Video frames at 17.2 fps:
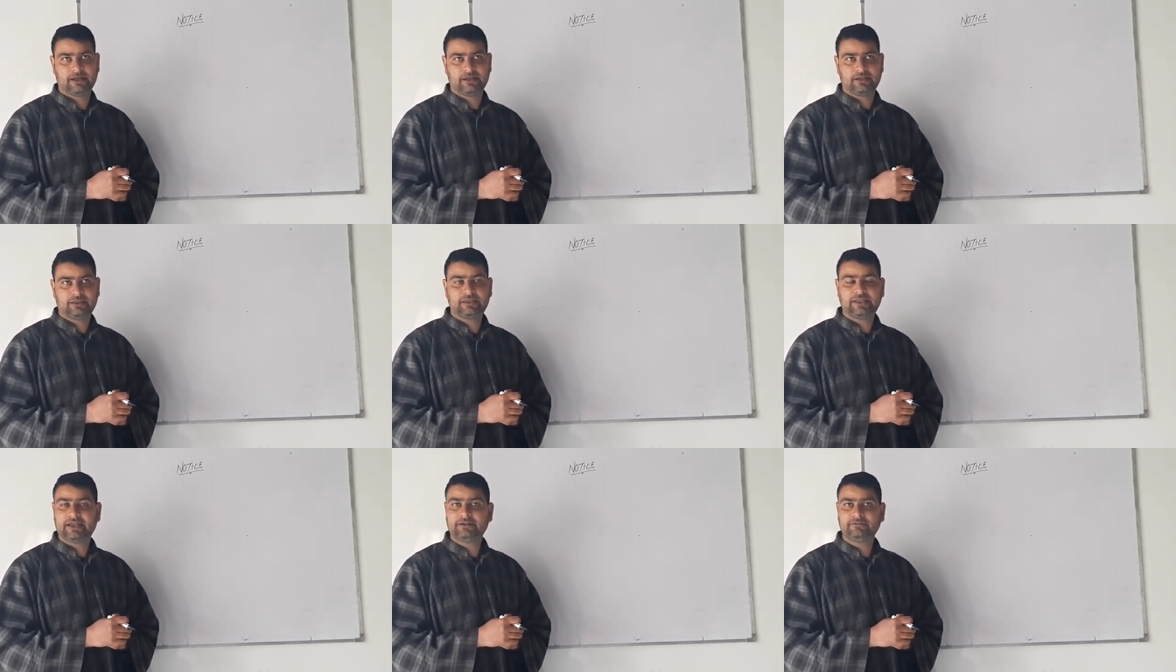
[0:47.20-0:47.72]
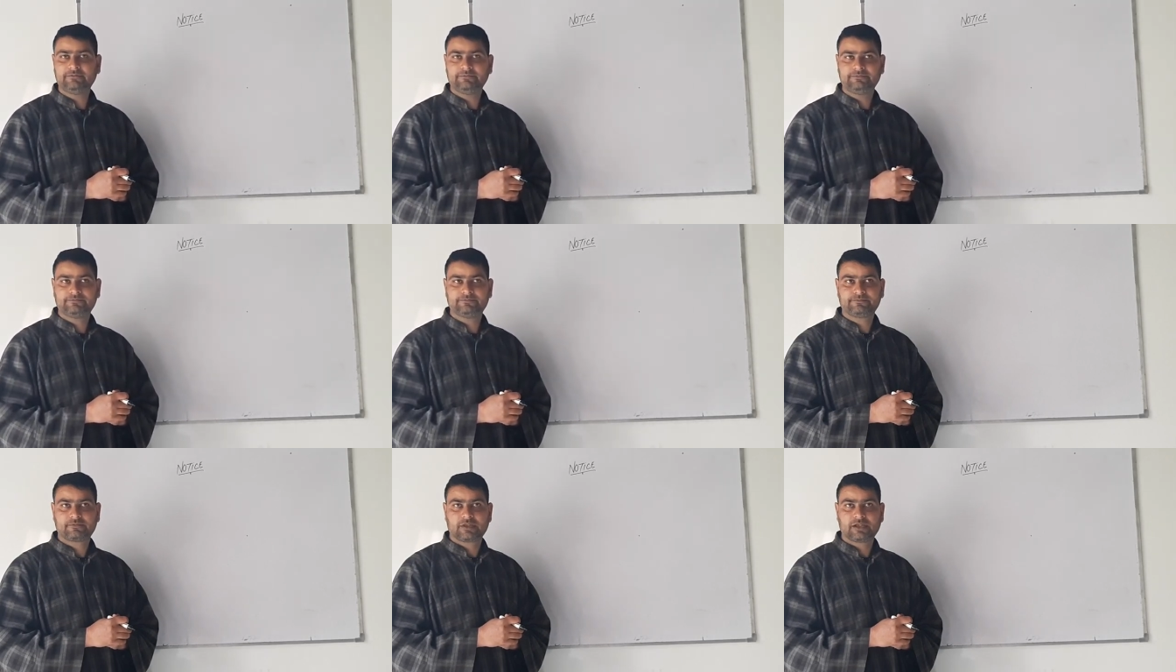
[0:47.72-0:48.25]
Then
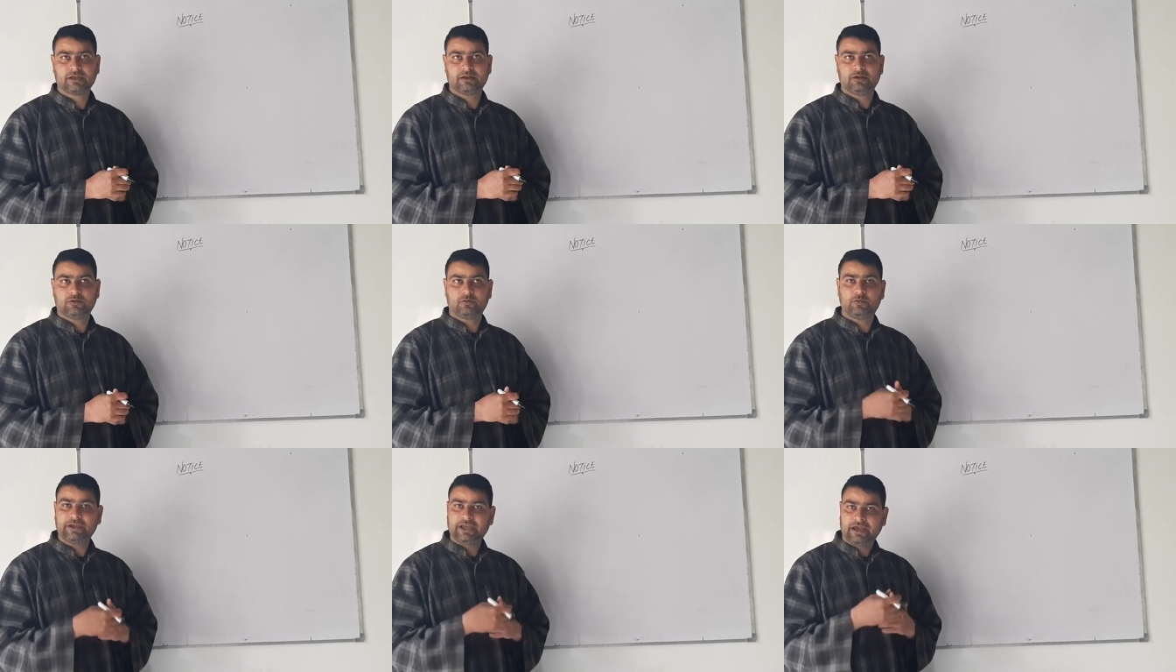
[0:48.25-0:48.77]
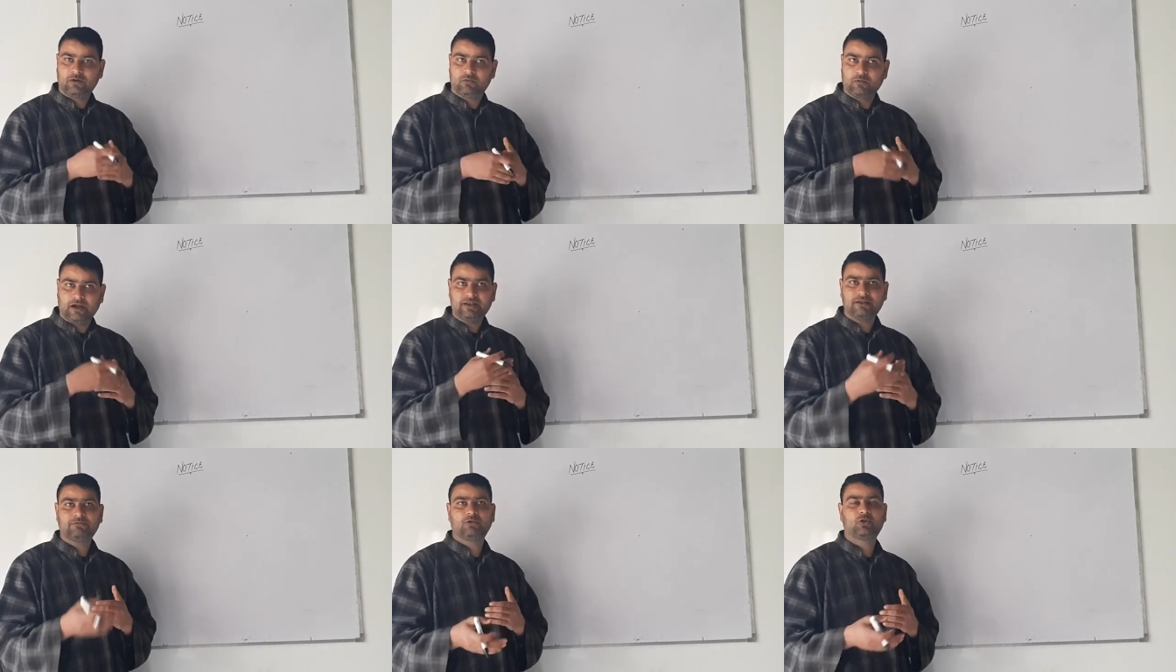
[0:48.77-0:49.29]
we have
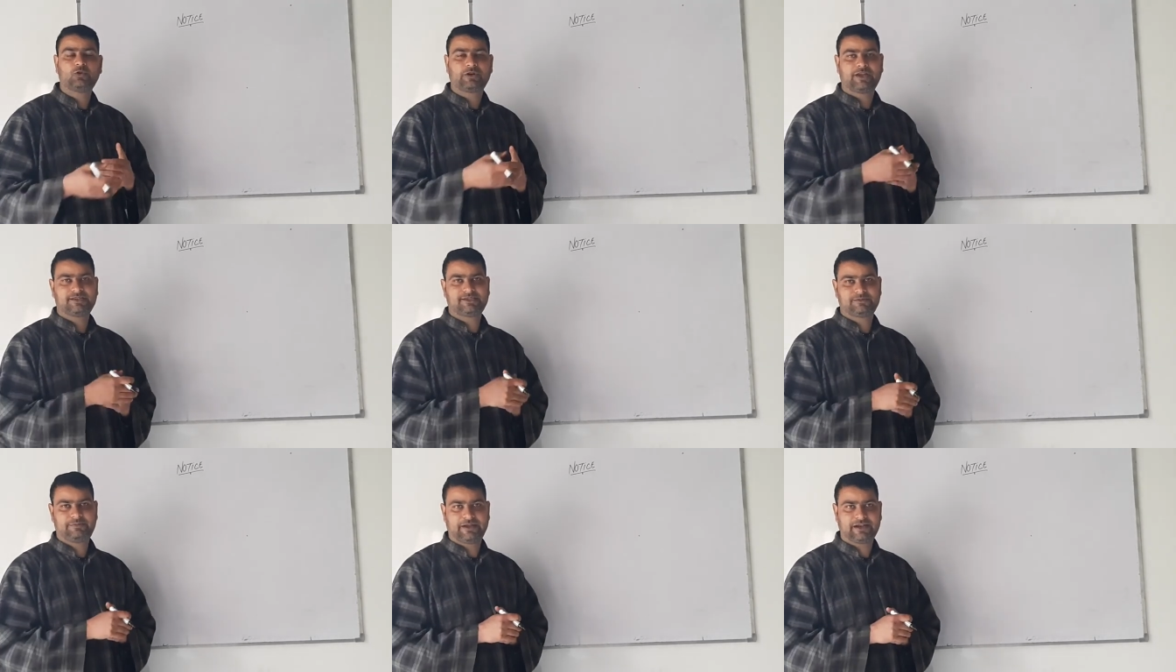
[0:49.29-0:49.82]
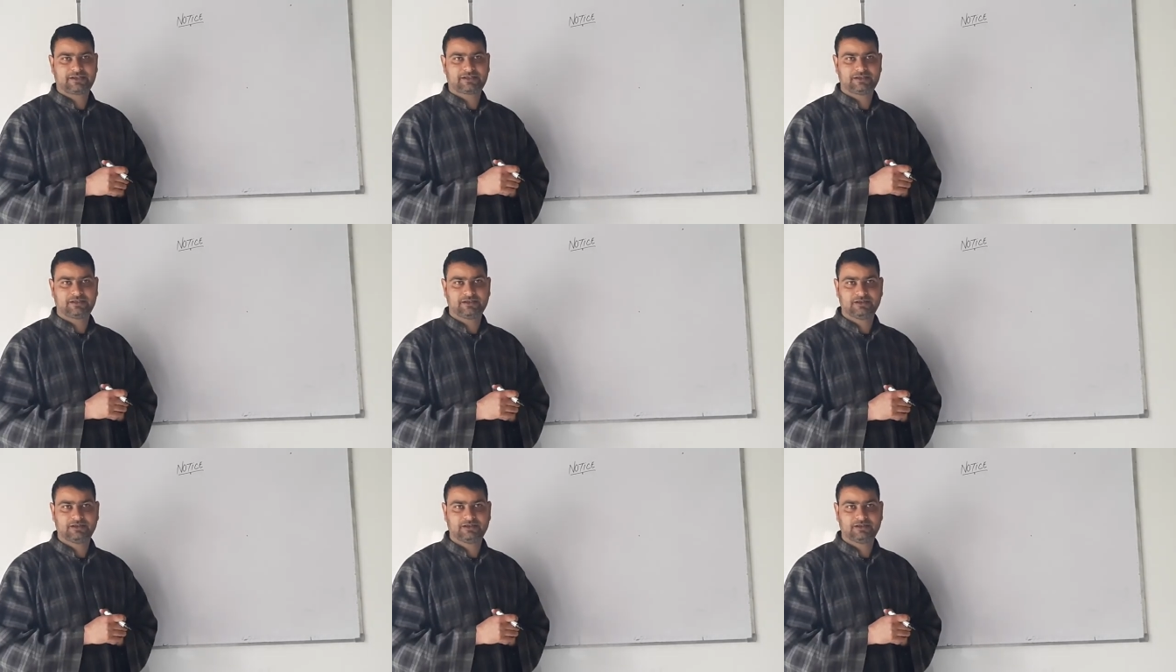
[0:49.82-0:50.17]
one more aspect.